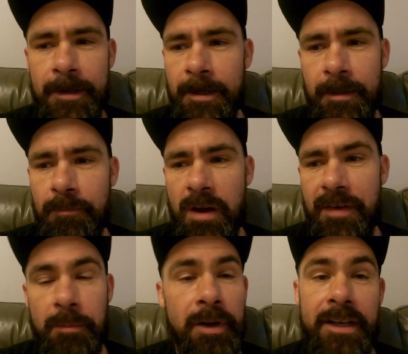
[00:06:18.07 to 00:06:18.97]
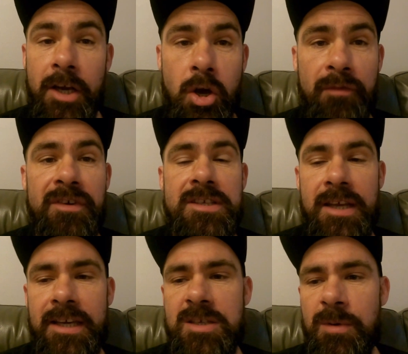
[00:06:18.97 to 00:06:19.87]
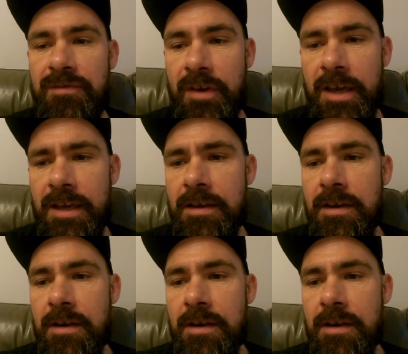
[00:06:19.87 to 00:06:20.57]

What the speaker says: I've had plenty of coffee today, to be fair.